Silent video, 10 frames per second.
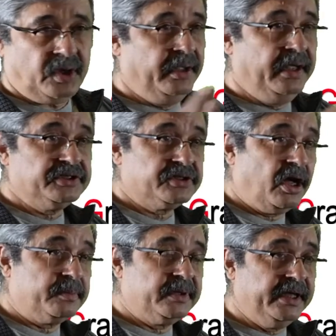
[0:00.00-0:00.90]
it is not
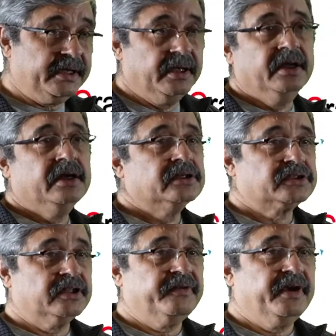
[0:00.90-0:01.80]
oblique,
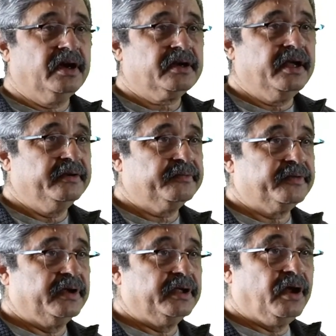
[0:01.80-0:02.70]
so that we are kind of
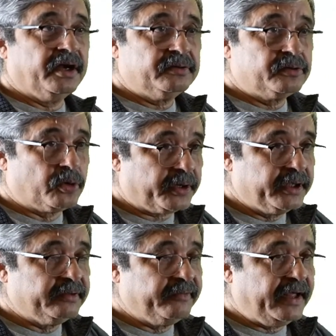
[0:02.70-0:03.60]
not
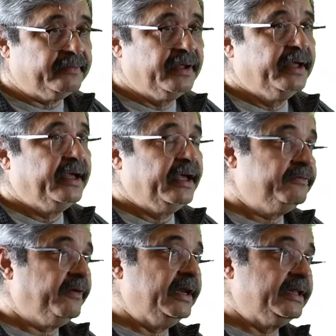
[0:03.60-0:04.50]
torquing the valve, and
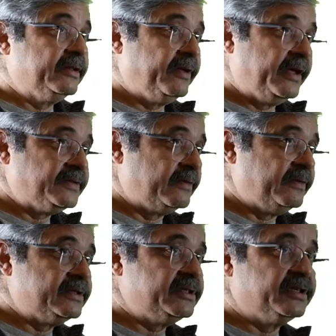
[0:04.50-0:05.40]
finally the waves, and
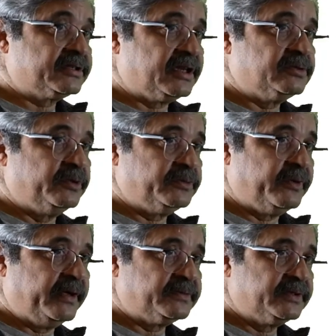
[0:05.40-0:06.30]
we'll discuss which
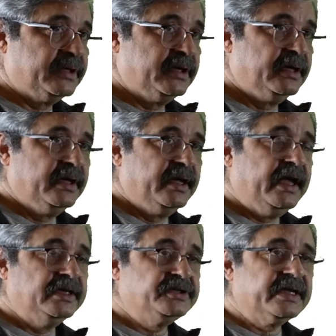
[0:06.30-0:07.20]
waves.
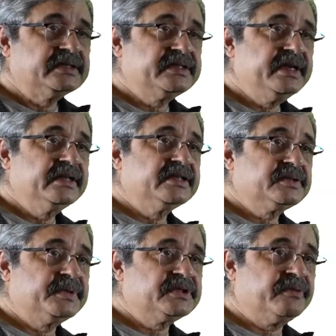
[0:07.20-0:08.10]
As you can see in this
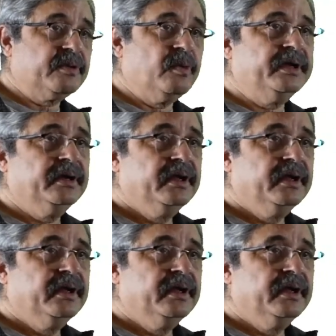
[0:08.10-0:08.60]
specific one,